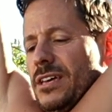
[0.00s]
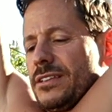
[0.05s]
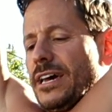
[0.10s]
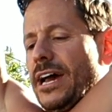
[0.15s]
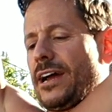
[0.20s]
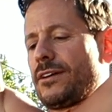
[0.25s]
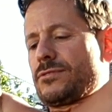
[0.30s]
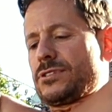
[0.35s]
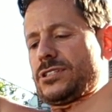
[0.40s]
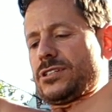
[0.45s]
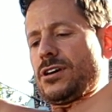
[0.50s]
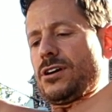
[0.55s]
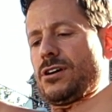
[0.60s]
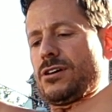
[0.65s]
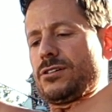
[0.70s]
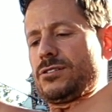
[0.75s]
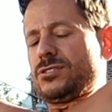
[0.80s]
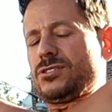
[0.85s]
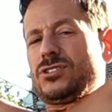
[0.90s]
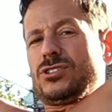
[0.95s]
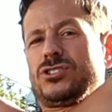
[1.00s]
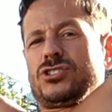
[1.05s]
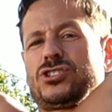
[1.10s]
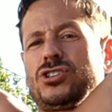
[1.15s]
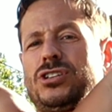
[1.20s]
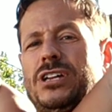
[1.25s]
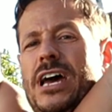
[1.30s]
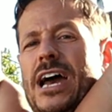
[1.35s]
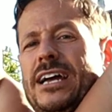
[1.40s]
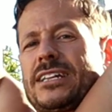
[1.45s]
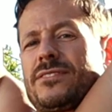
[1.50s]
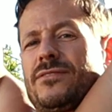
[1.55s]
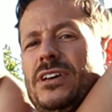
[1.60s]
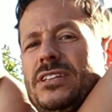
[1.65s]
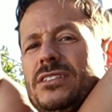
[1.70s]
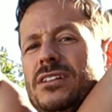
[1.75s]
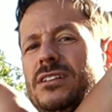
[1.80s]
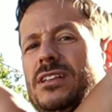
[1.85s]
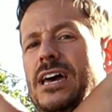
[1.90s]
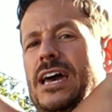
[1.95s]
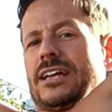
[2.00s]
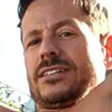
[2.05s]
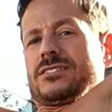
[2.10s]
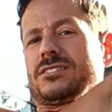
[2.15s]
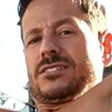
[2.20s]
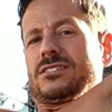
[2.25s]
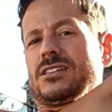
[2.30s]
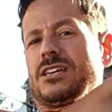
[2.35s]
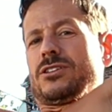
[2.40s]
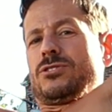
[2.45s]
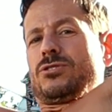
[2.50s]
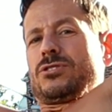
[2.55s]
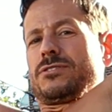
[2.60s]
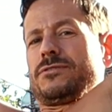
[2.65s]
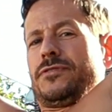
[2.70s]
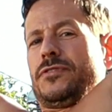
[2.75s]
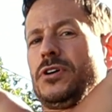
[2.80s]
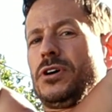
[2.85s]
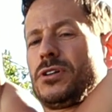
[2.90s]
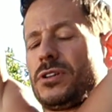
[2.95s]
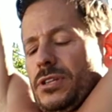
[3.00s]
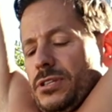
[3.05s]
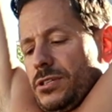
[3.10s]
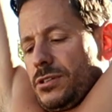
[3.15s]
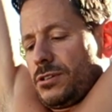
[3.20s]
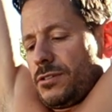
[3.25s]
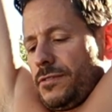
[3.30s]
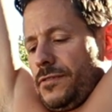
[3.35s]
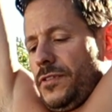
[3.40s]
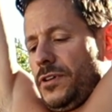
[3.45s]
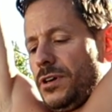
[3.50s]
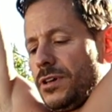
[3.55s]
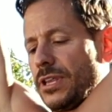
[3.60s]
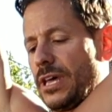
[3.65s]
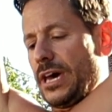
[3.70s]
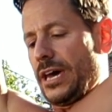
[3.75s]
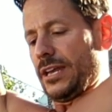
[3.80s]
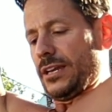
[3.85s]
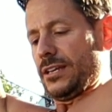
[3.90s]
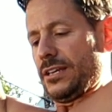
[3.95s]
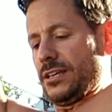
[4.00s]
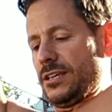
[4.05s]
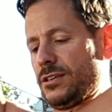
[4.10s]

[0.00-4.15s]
And that in return should activate the lats. And you can feel that.